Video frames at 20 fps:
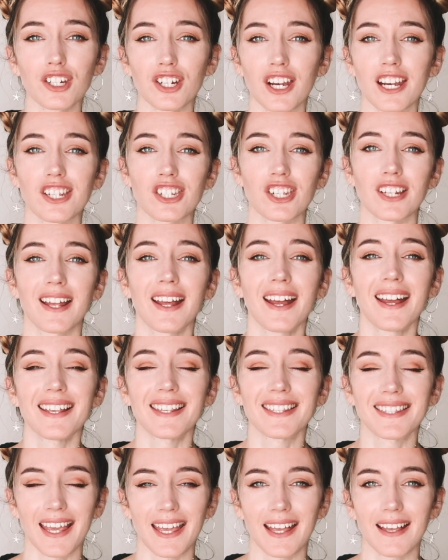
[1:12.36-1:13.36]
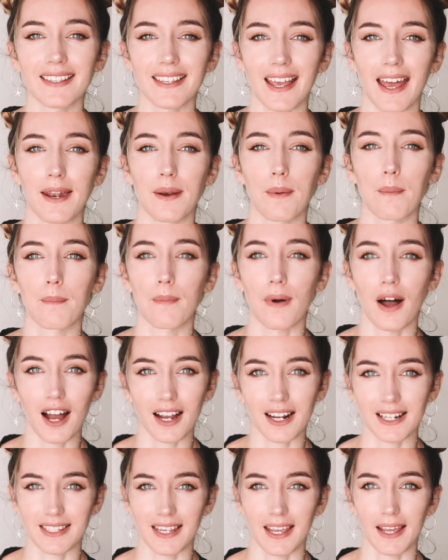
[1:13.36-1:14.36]
creation, sales, and
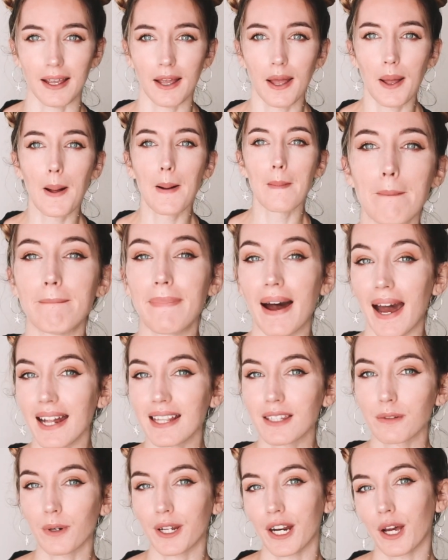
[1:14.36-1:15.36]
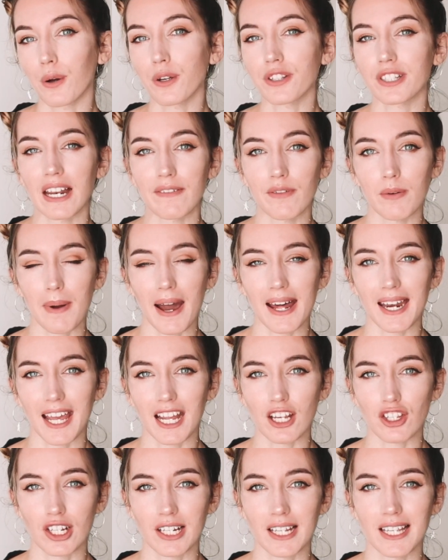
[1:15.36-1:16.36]
marketing. But what I also love about
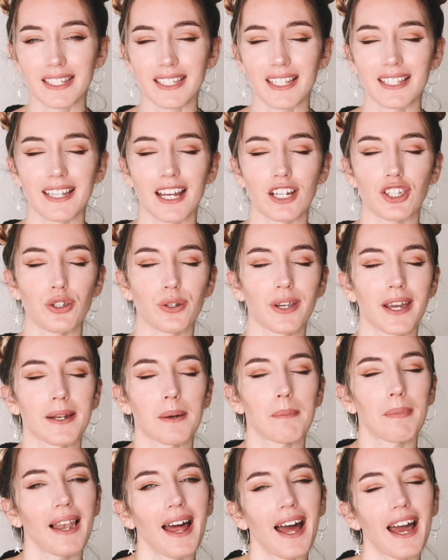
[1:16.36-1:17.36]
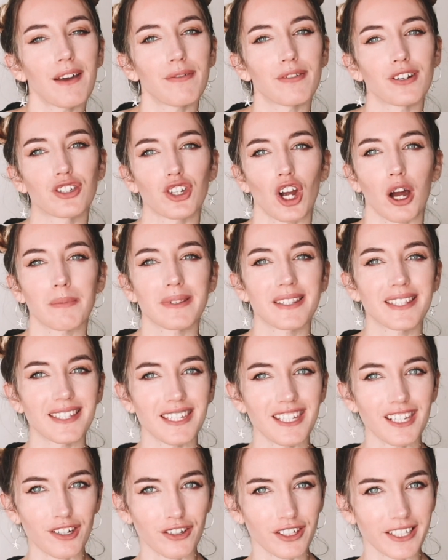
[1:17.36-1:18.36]
AngelList is that you can apply for jobs
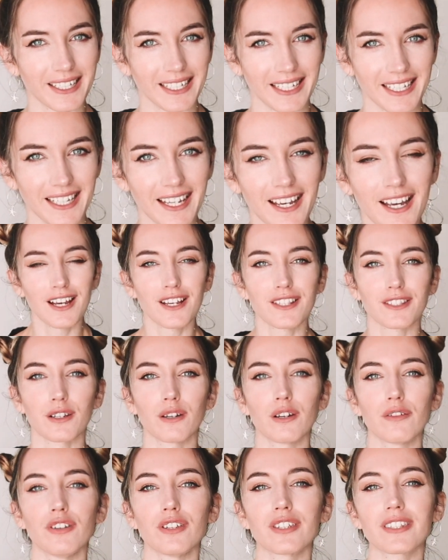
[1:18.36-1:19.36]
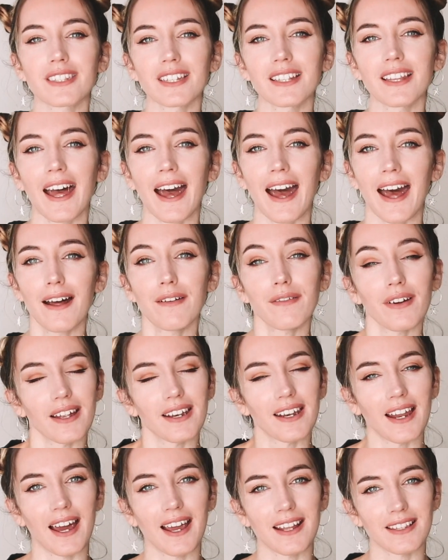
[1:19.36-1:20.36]
secretly. So if you still have a
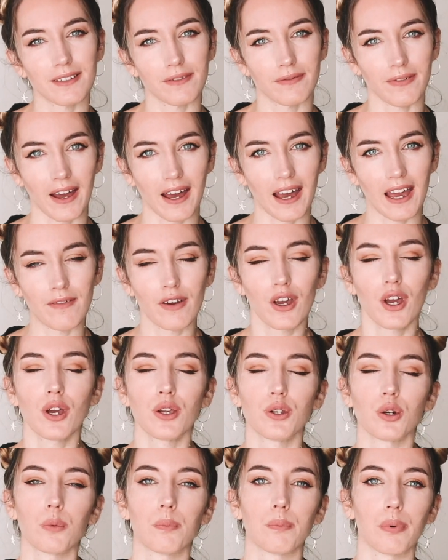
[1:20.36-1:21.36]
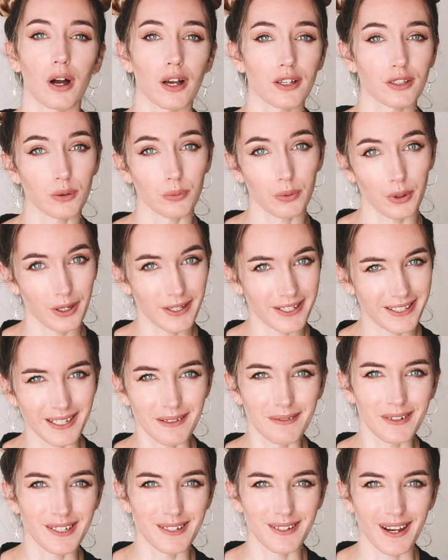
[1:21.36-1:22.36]
9-to-5, your boss won't
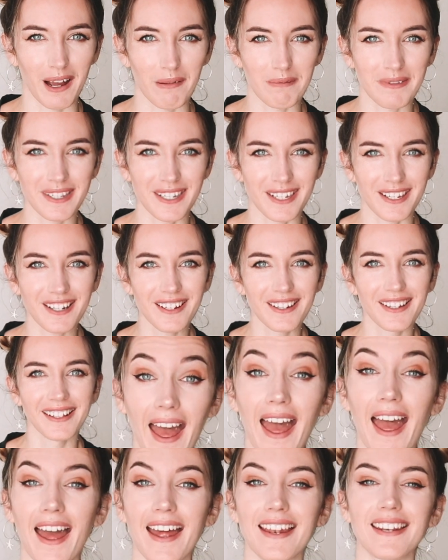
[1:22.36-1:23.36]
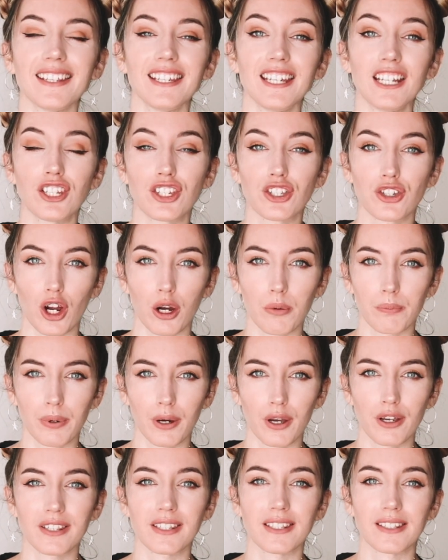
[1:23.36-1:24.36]
see what you're up to. And each job
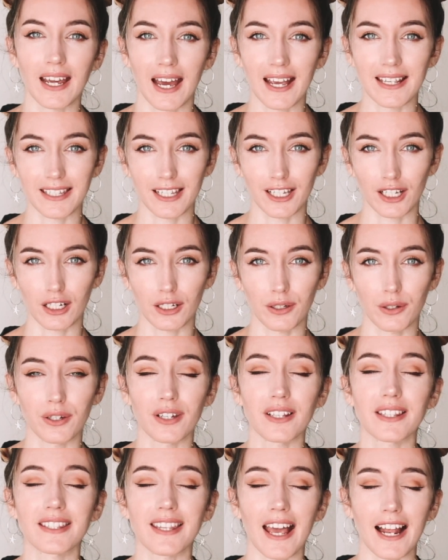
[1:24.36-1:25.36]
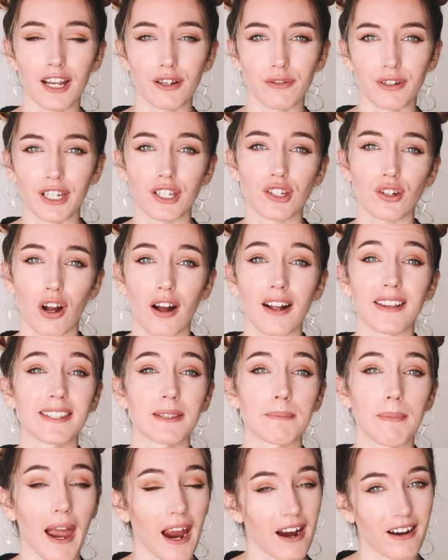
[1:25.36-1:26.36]
post does include salary
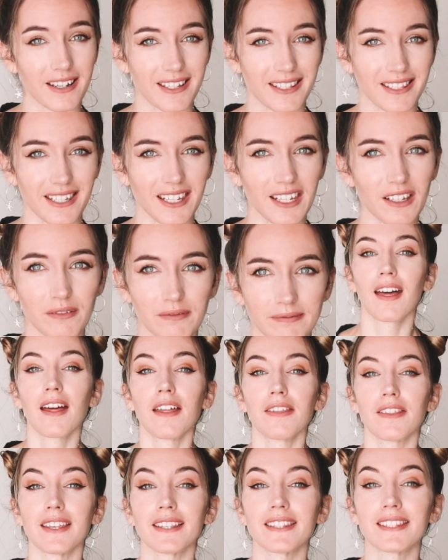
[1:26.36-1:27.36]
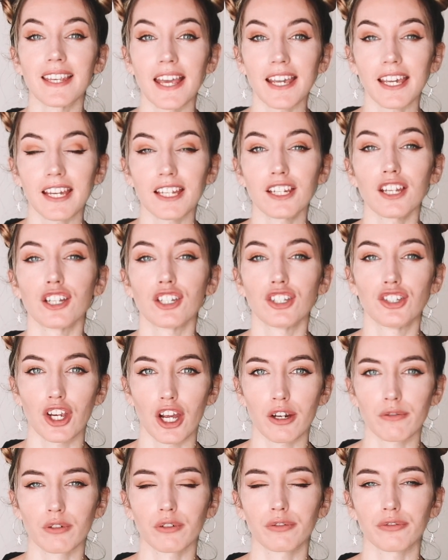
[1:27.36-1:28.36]
transparency. The second
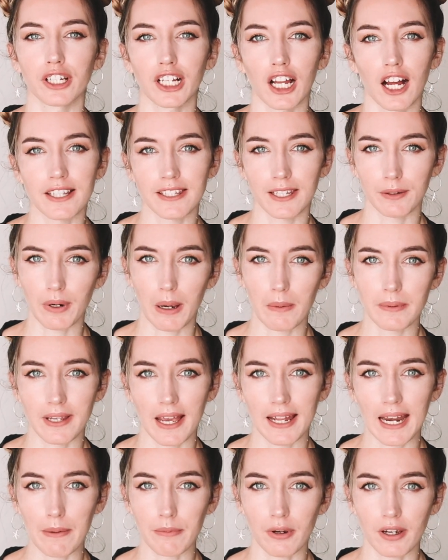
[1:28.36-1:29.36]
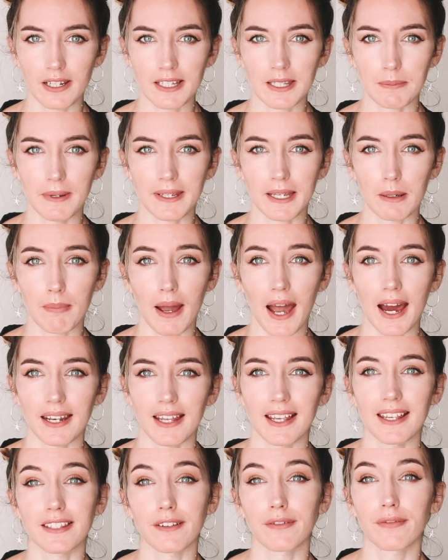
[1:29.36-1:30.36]
general freelancing website I'm going to speak about
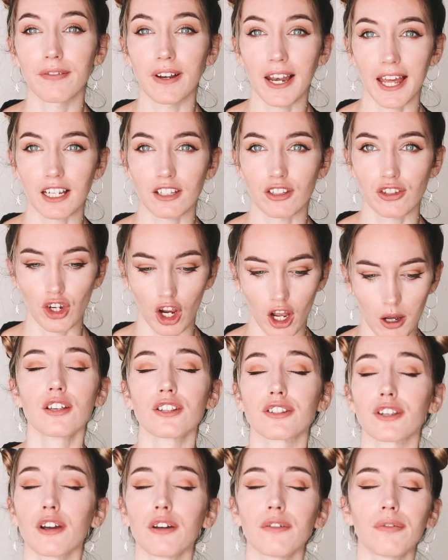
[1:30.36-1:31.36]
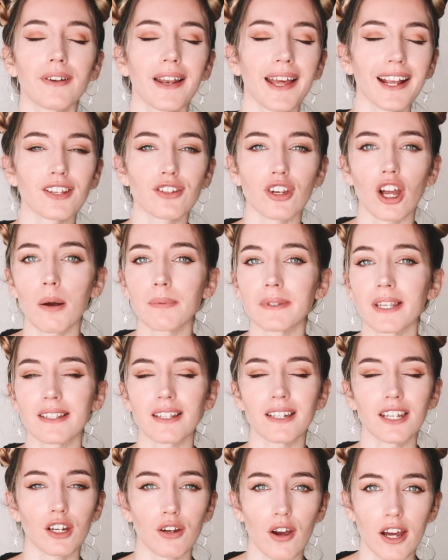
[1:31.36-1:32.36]
is FlexJobs. So FlexJobs is
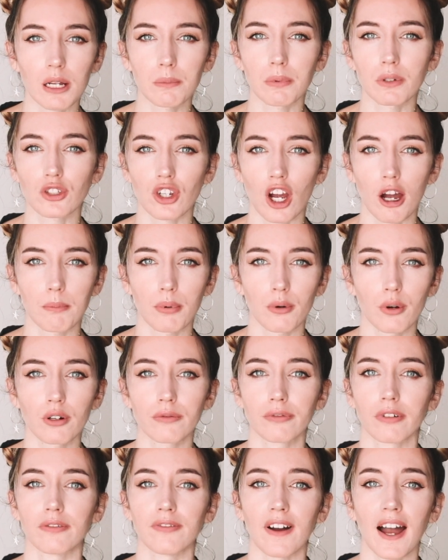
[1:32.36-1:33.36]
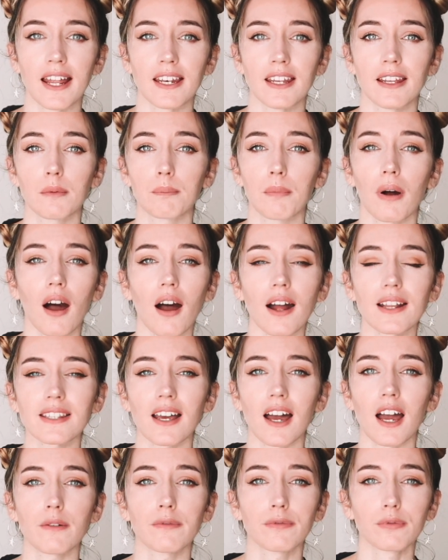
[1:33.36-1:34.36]
an incredible job board for finding
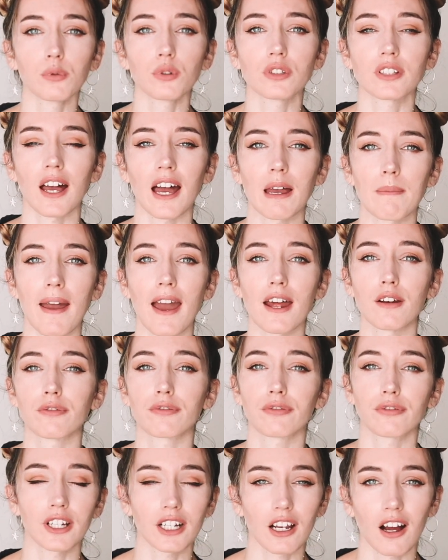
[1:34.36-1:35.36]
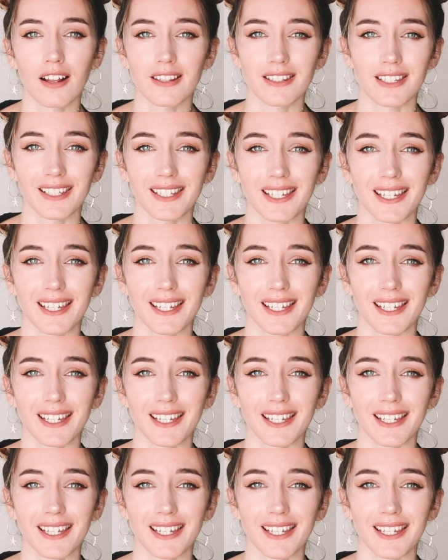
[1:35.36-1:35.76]
part-time, full-time, and freelancing